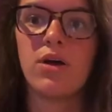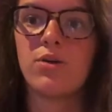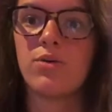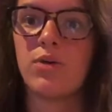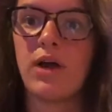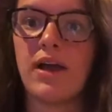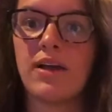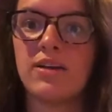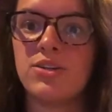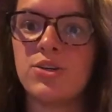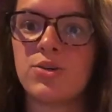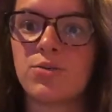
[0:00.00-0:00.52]

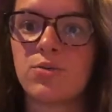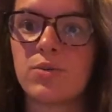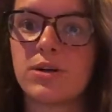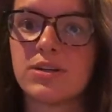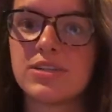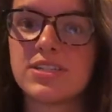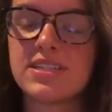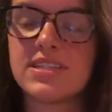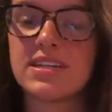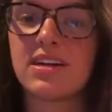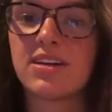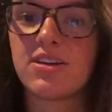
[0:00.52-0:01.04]
at your
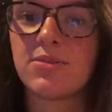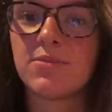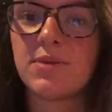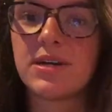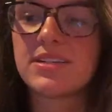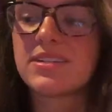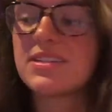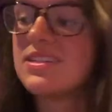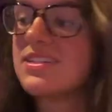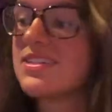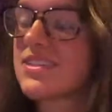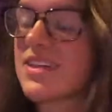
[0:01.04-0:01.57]
worst and at your
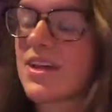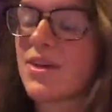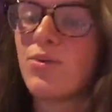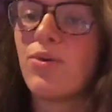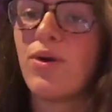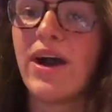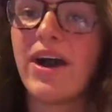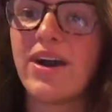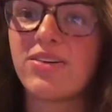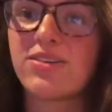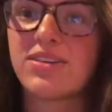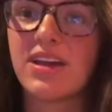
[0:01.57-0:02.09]
best, and he's like,
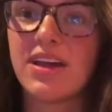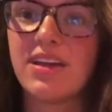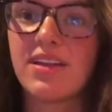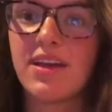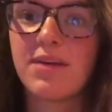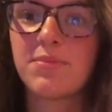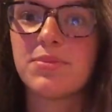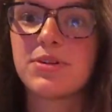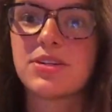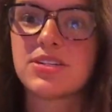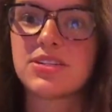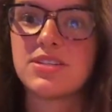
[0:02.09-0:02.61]
wow,
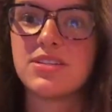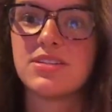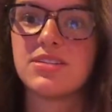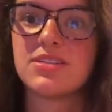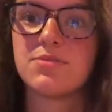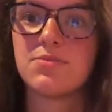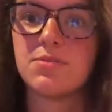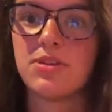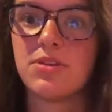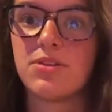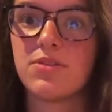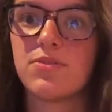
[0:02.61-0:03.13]
that person is
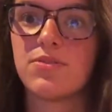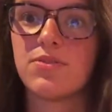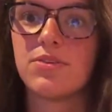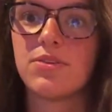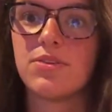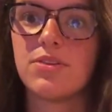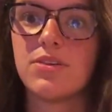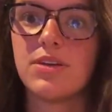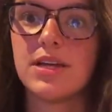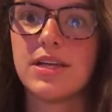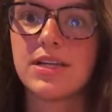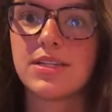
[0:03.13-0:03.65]

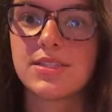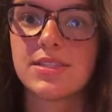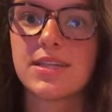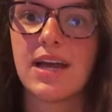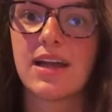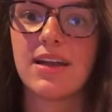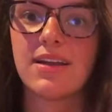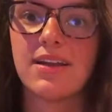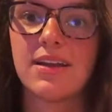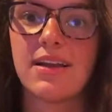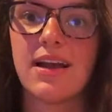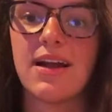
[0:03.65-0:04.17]
beautiful
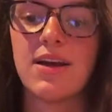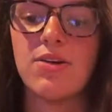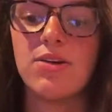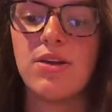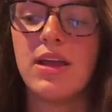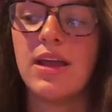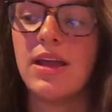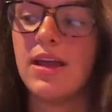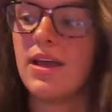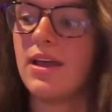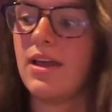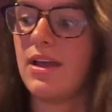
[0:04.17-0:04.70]
inside and out,
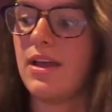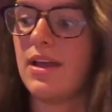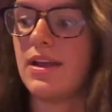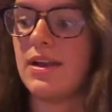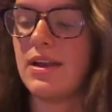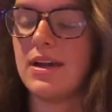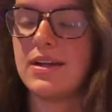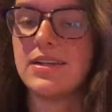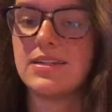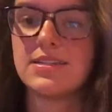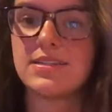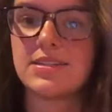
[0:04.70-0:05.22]
and
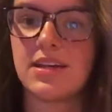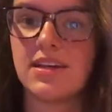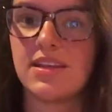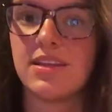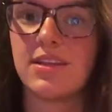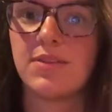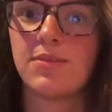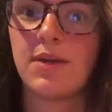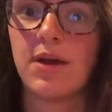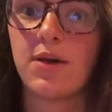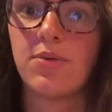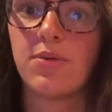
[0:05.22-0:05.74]
I designed
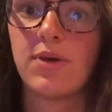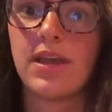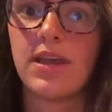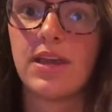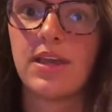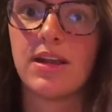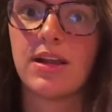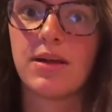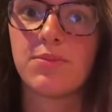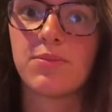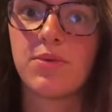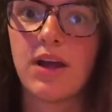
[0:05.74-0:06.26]
them that way,
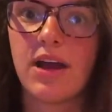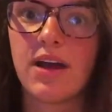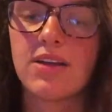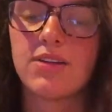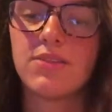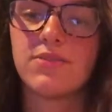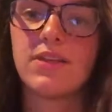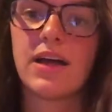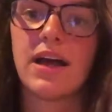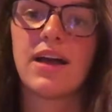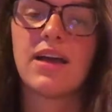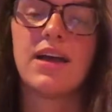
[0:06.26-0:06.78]
and I'm proud
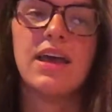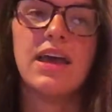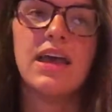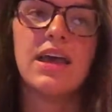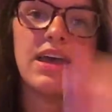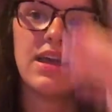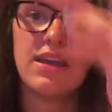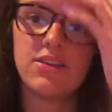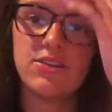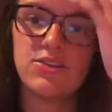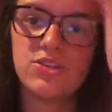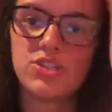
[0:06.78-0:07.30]
of that.
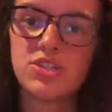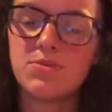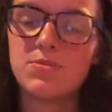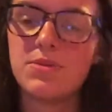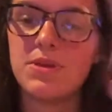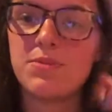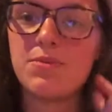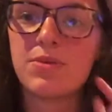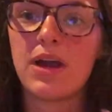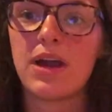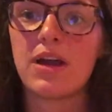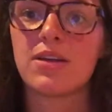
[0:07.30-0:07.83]
And you should
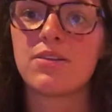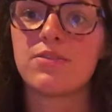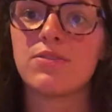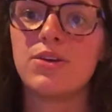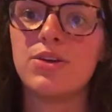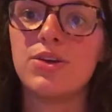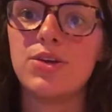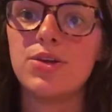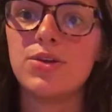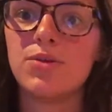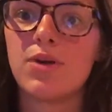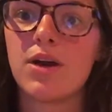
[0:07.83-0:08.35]
be proud of who
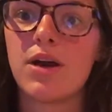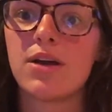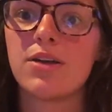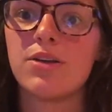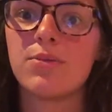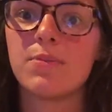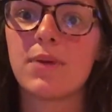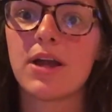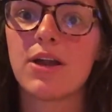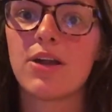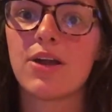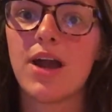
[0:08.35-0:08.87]
you are, no
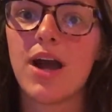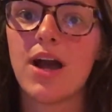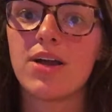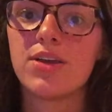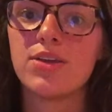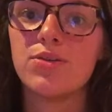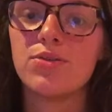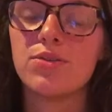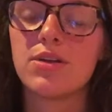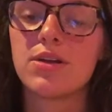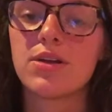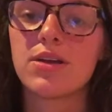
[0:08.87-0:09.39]
matter how
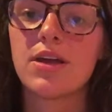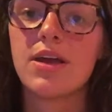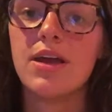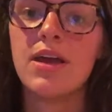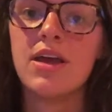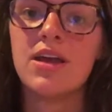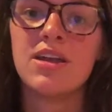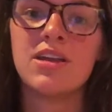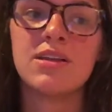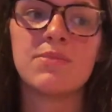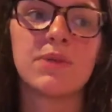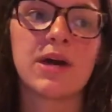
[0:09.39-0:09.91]
you look,
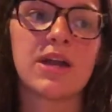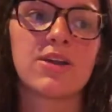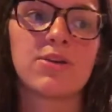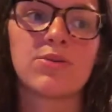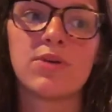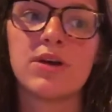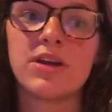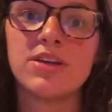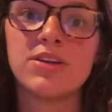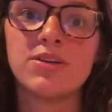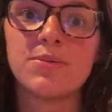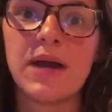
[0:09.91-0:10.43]
no matter
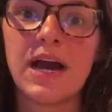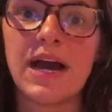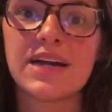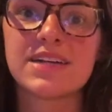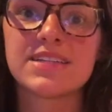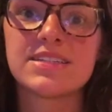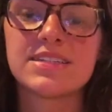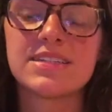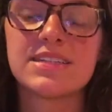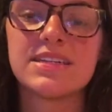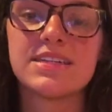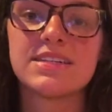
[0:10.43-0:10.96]
what your
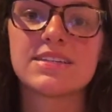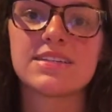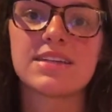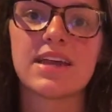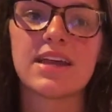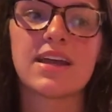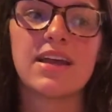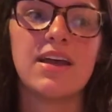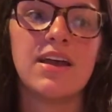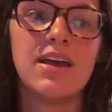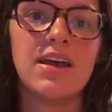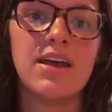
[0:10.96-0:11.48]
past is.
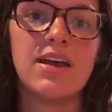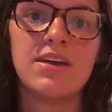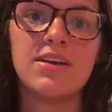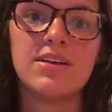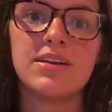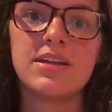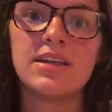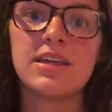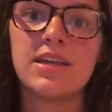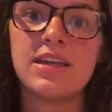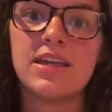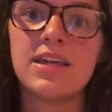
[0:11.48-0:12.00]
Like,
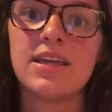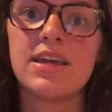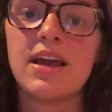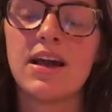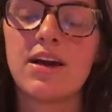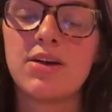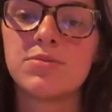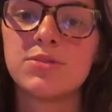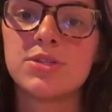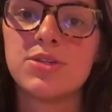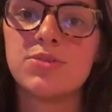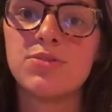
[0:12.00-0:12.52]
he
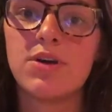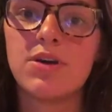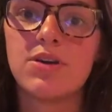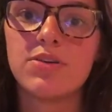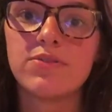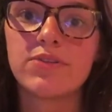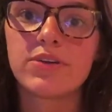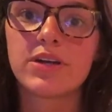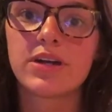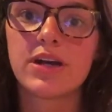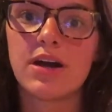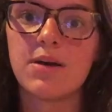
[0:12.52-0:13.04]
helps you
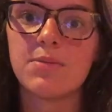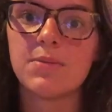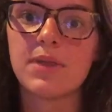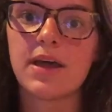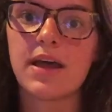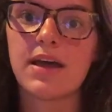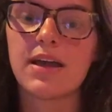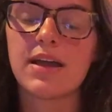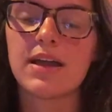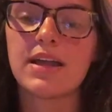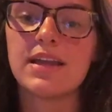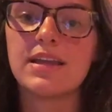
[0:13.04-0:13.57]
overcome
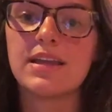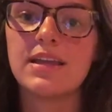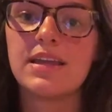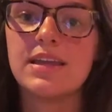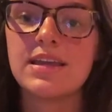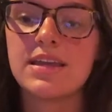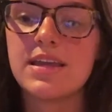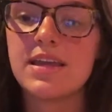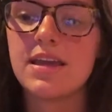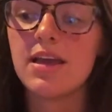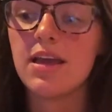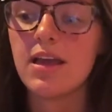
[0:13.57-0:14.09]
that, and
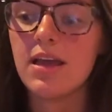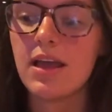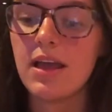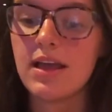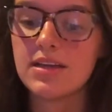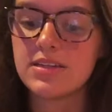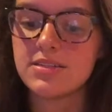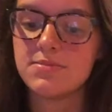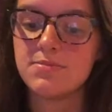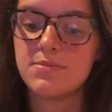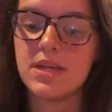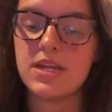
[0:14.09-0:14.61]
he
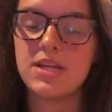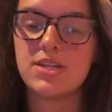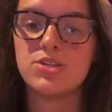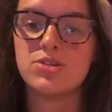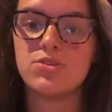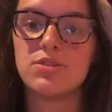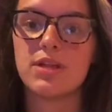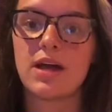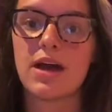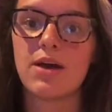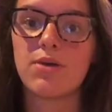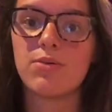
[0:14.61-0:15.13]
has made
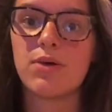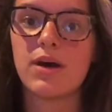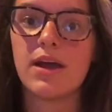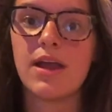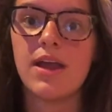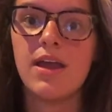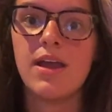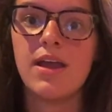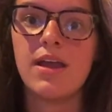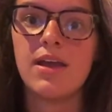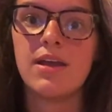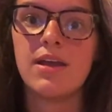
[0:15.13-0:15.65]
you that way.